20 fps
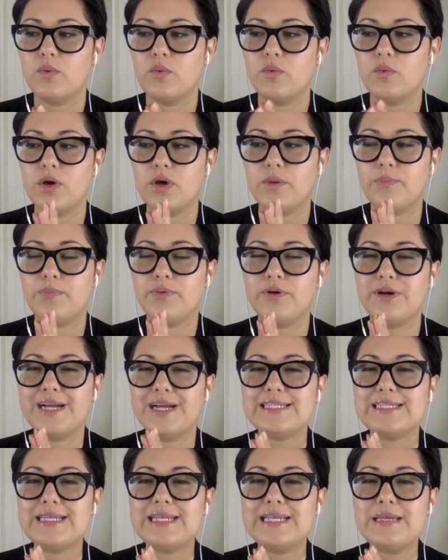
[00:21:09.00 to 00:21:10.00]
a
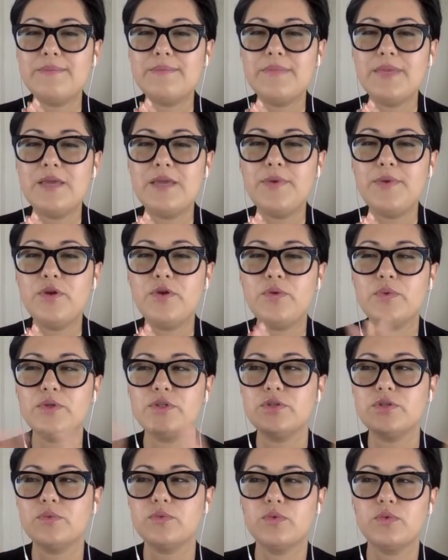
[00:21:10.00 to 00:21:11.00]
president maybe who
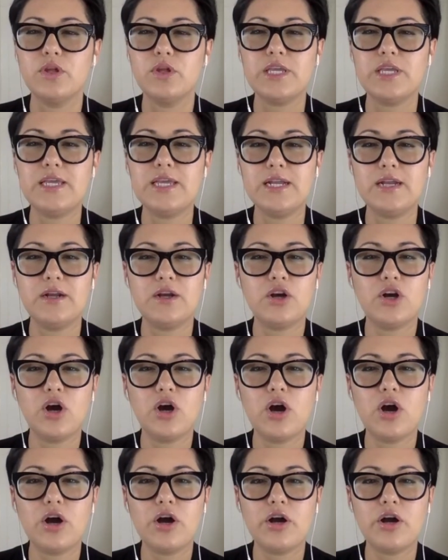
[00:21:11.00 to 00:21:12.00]
was looking at a
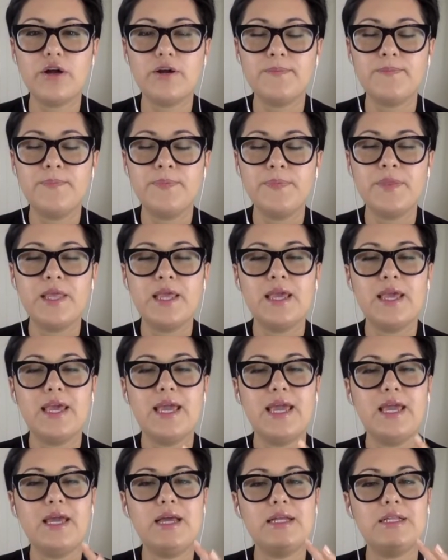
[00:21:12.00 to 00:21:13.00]
car.
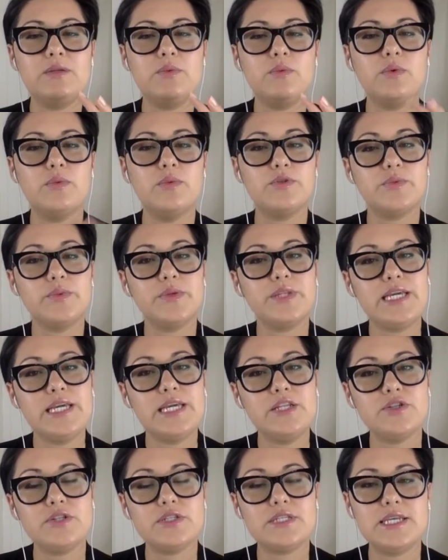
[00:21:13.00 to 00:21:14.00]
And what was really
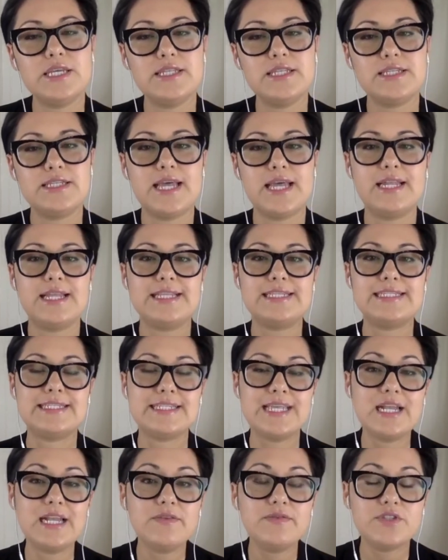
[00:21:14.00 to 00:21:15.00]
interesting is that
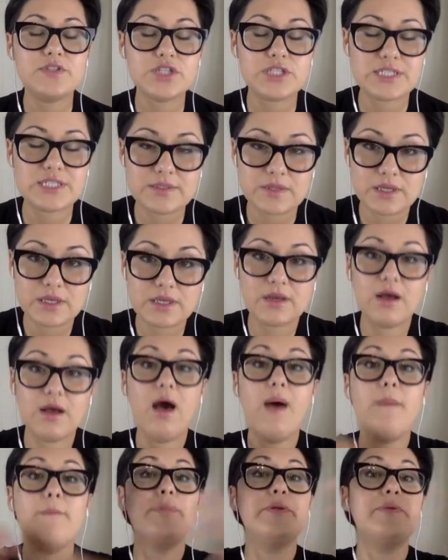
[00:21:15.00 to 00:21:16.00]
instead of just
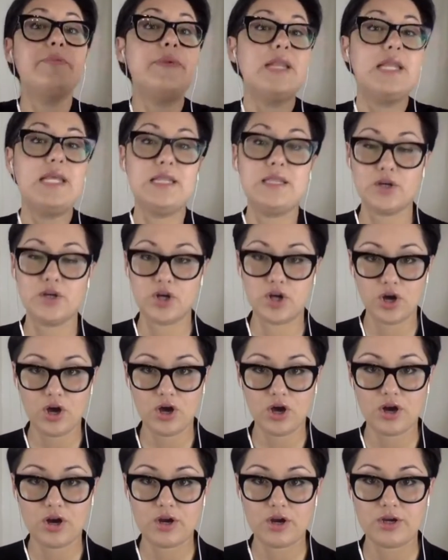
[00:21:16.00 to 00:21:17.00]
complimenting the
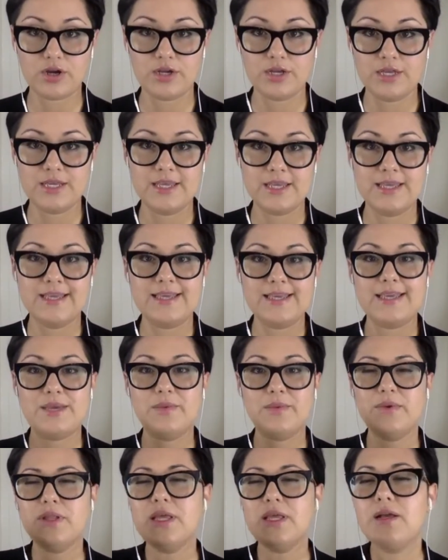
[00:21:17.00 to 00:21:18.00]
car, he
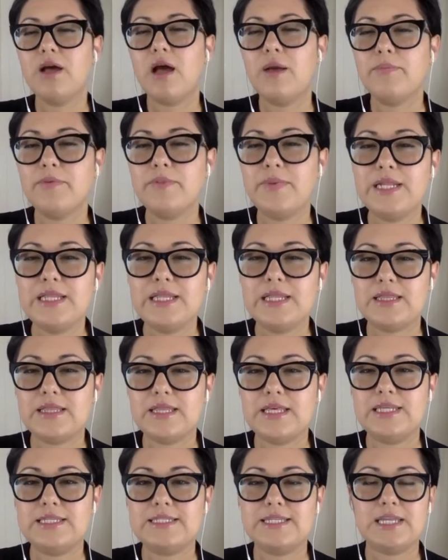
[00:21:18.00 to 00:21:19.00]
really complimented the
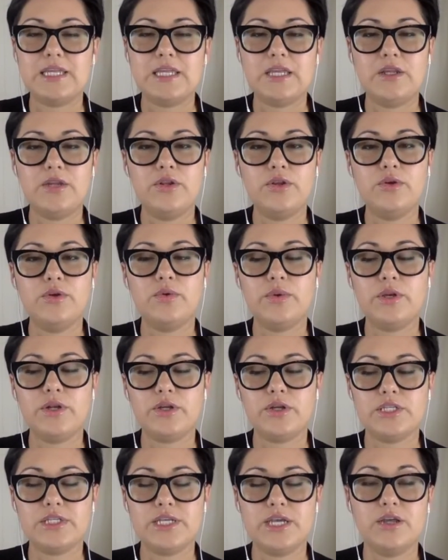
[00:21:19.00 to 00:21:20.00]
things that he knew and
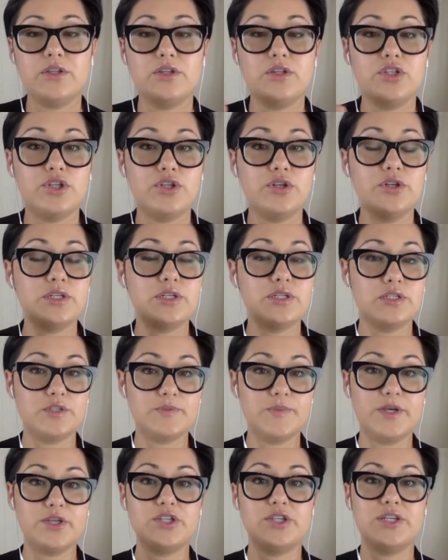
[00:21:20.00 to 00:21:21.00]
could tell took
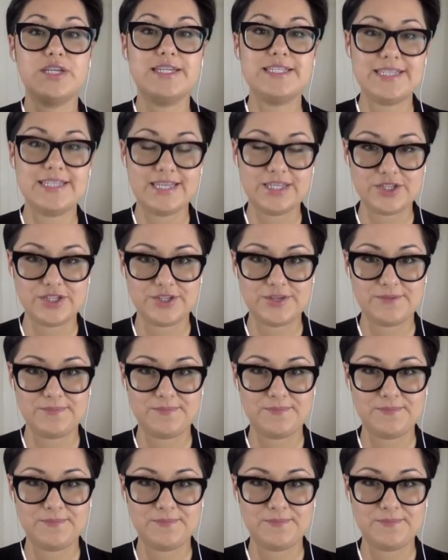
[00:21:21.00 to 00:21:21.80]
special attention.